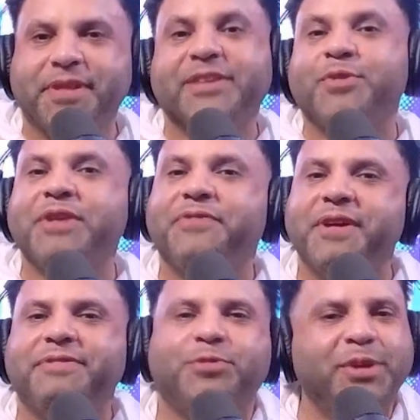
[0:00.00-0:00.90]
The
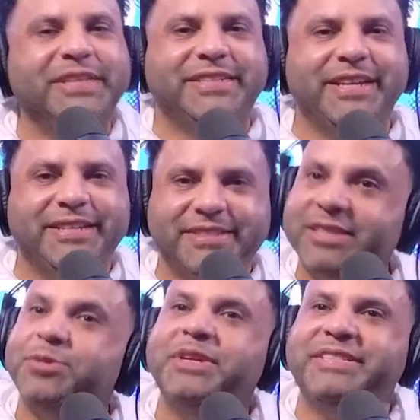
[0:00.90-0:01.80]
25th, 26th,
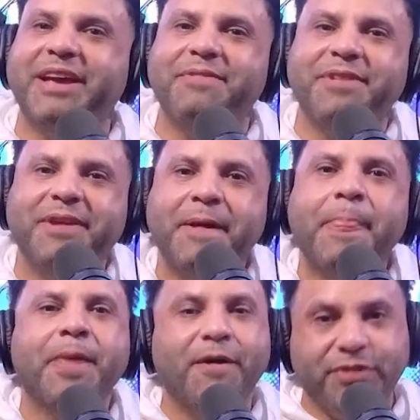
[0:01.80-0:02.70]
and 27th
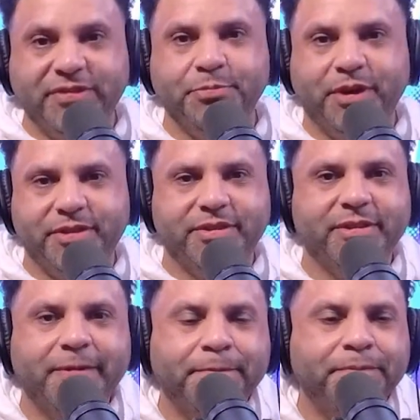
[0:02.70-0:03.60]
of this month.
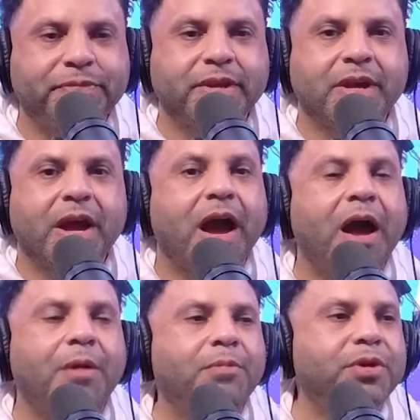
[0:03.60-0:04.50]

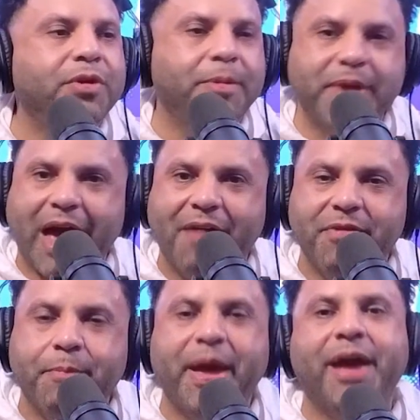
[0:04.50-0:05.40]
Um, we're gonna be
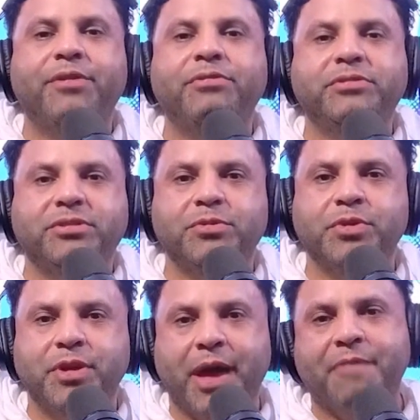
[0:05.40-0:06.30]
having panels. We're
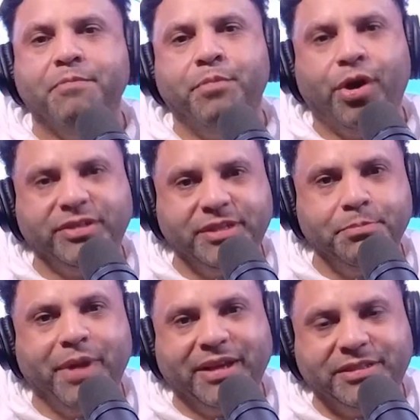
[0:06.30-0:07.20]
gonna have
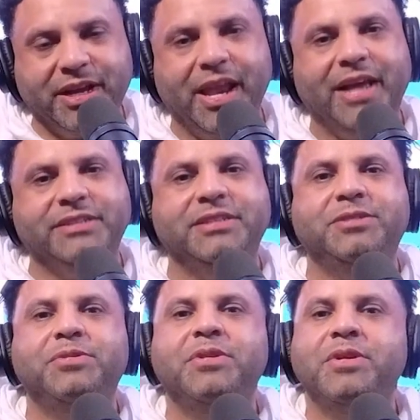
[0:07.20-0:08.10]
master
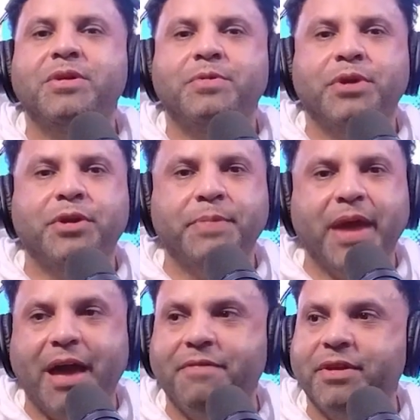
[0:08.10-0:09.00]
classes. We're gonna be
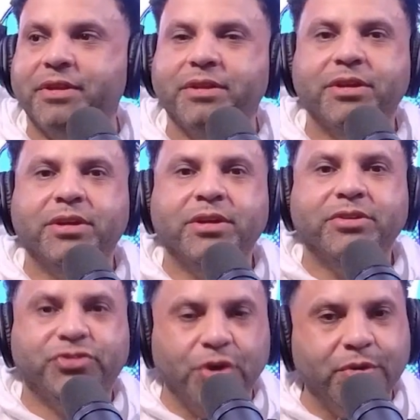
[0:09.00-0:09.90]
having
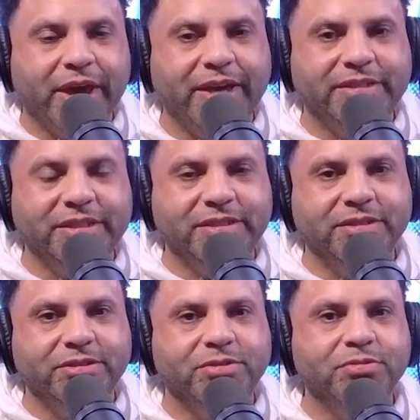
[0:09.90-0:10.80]
showcases
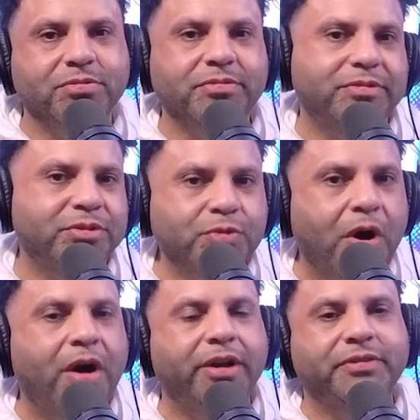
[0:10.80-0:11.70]
to new
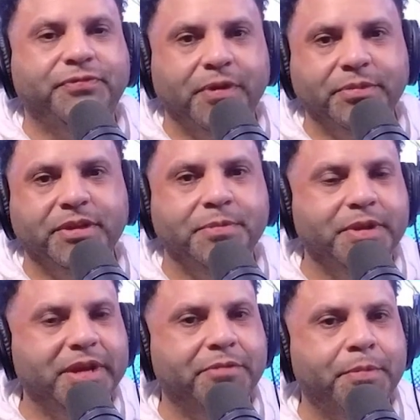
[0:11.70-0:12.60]
artists from the
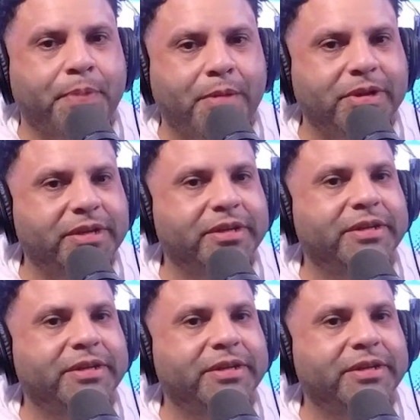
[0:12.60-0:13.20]
Dominican Republic.